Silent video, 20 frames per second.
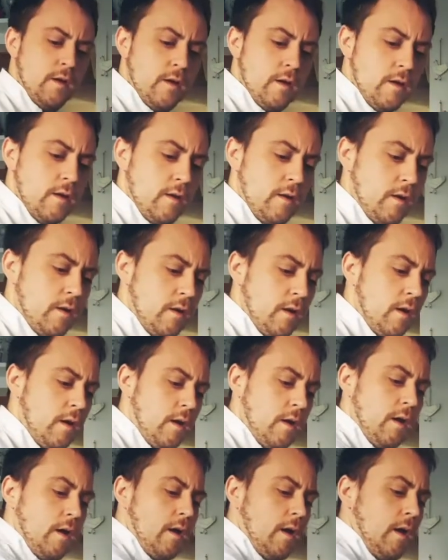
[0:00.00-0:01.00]
and
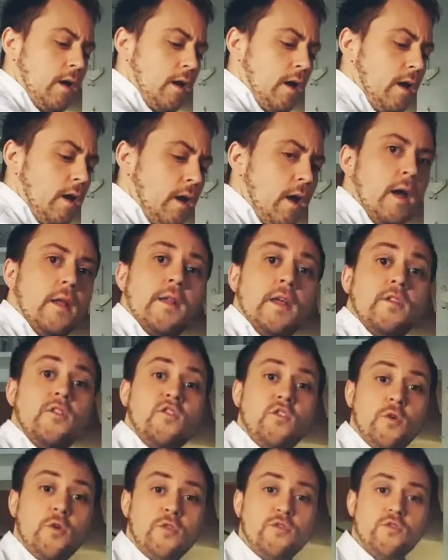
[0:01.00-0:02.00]
then
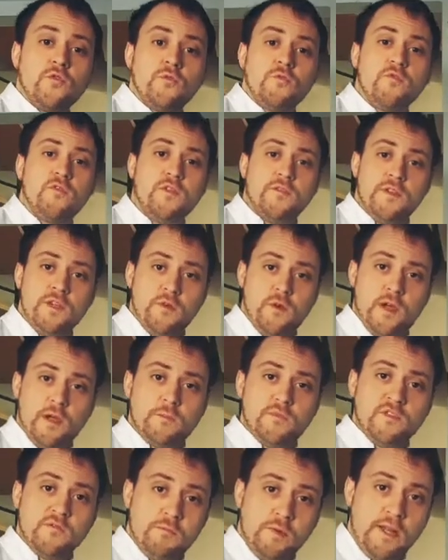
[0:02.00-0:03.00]
250
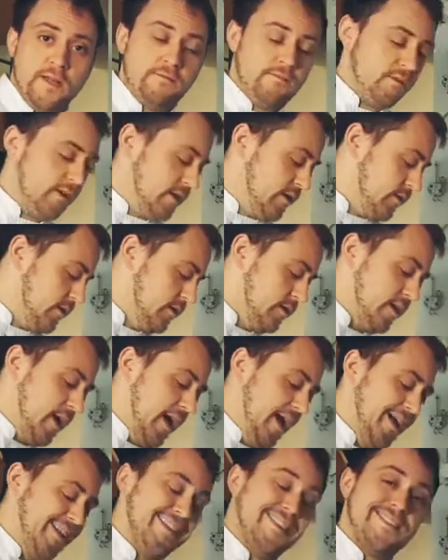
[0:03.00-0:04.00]
grams of plain flour
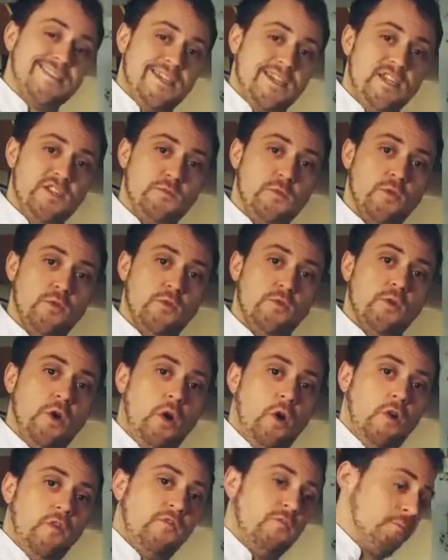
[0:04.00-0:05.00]
and a teaspoon
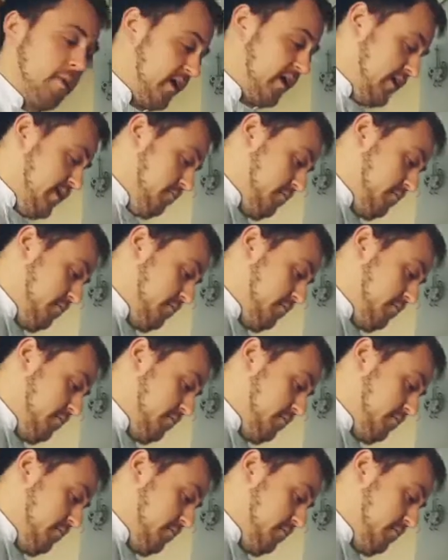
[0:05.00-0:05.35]
of baking